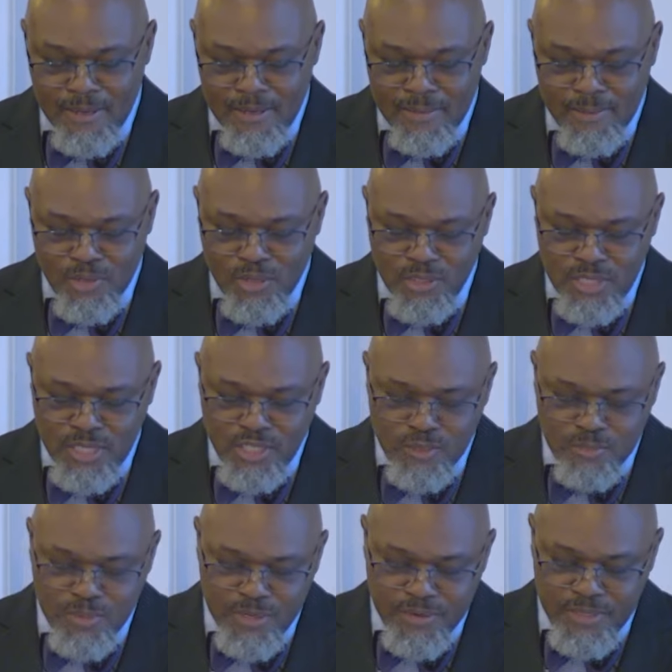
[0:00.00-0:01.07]
Because his
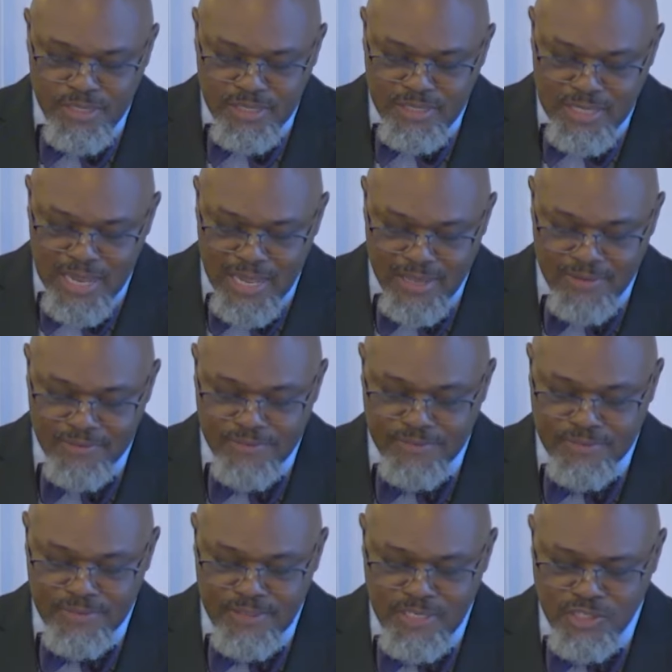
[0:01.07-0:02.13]
spirit is life.
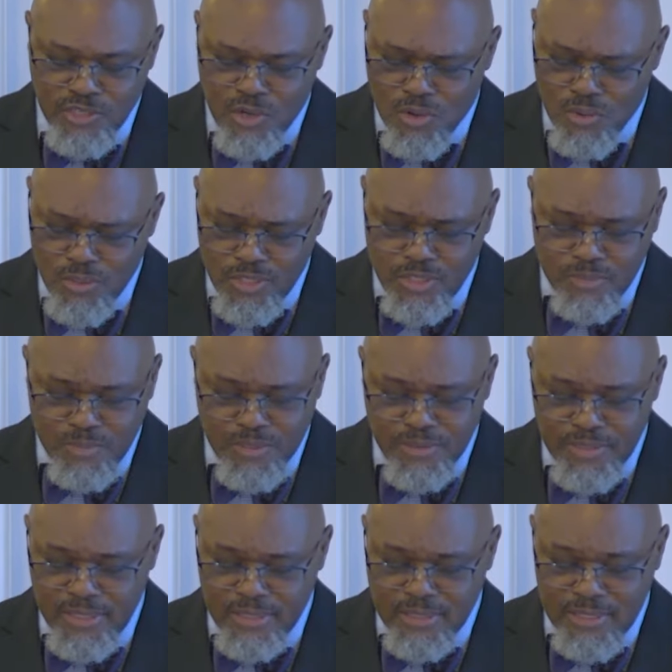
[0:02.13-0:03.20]
His Holy
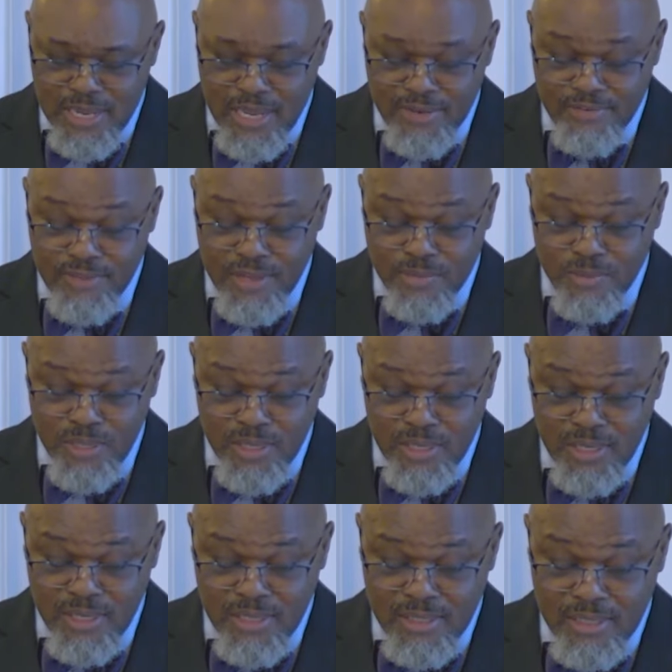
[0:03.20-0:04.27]
Spirit is life, that we
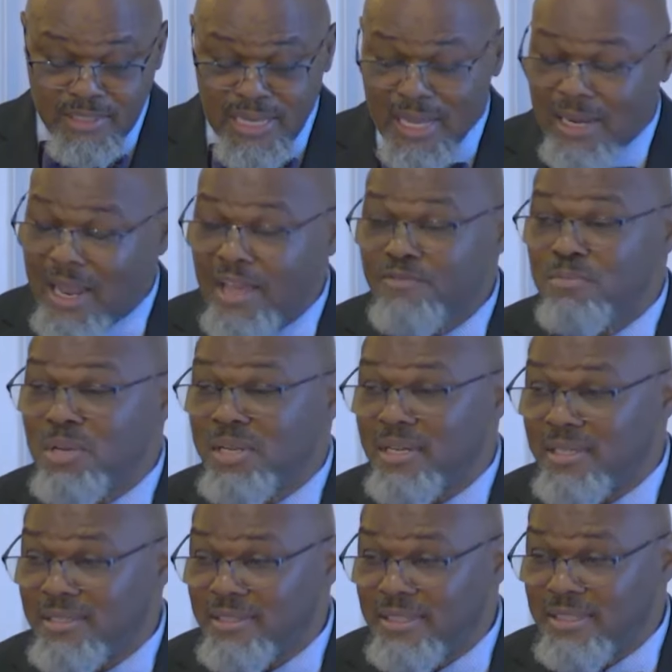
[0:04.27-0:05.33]
is our
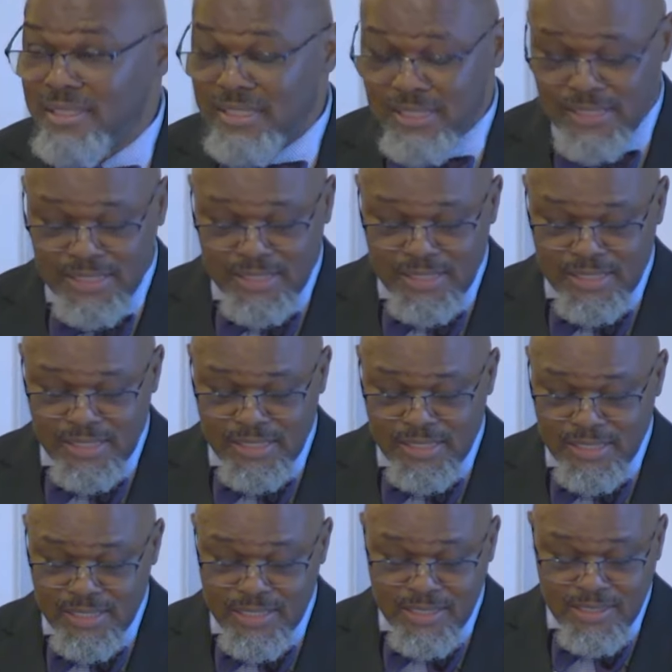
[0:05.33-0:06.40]
lifeblood.
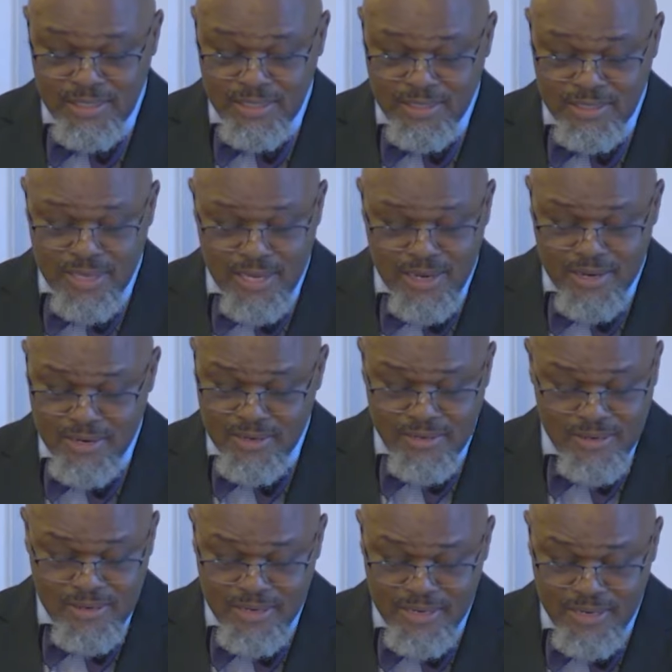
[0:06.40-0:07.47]
It's
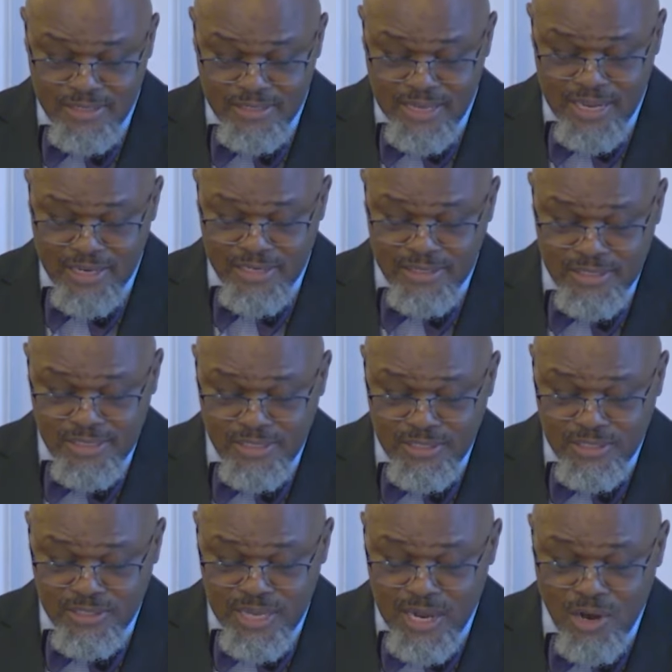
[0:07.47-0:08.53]

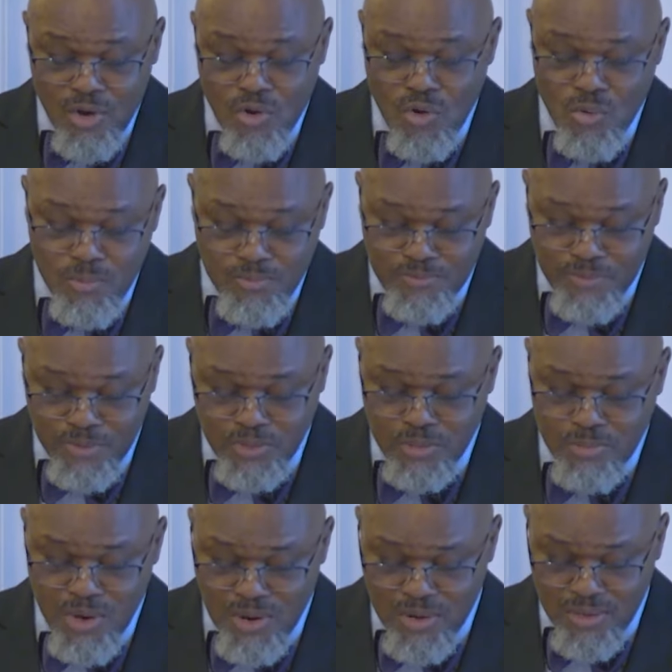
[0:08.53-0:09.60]
our hope for
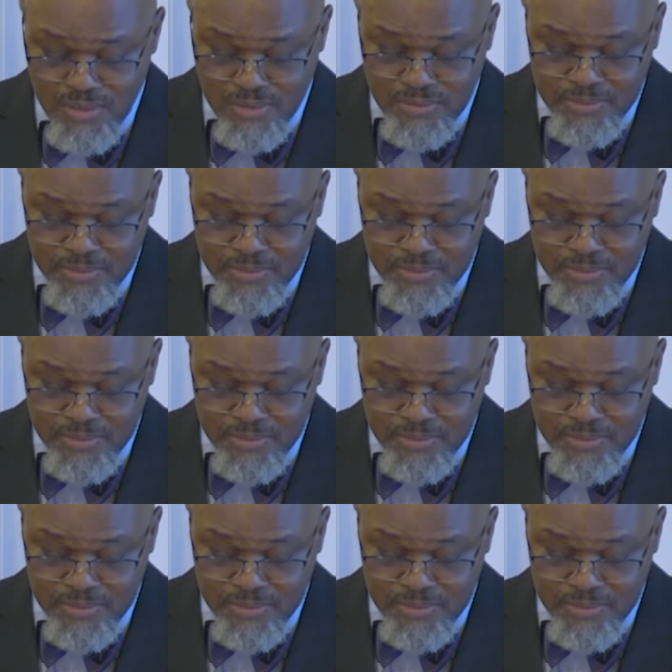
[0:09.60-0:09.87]
tomorrow.